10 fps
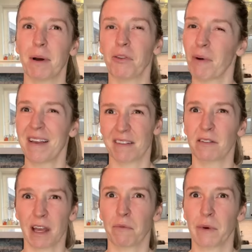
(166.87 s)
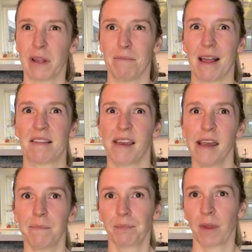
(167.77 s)
otherwise it'll get really
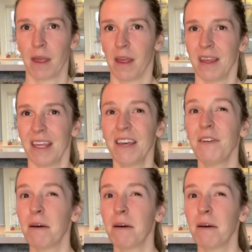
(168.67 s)
messy. Even